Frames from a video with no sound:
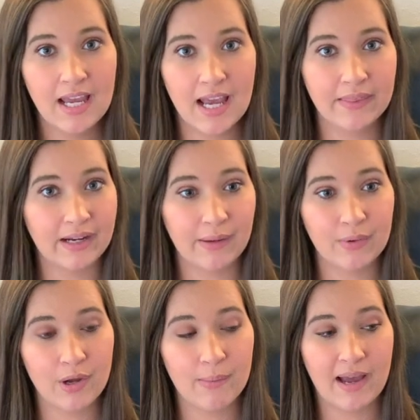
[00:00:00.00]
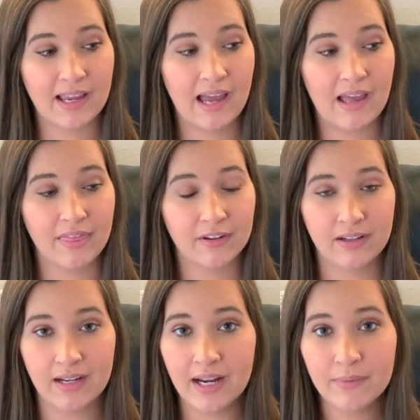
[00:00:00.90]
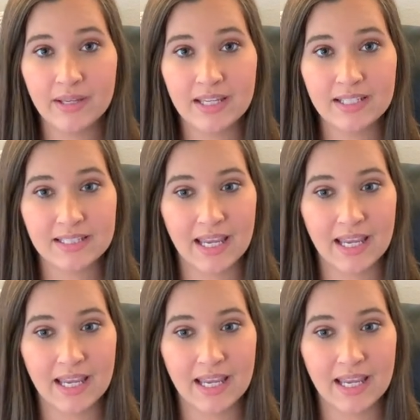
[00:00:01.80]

And then I will go back at 39 weeks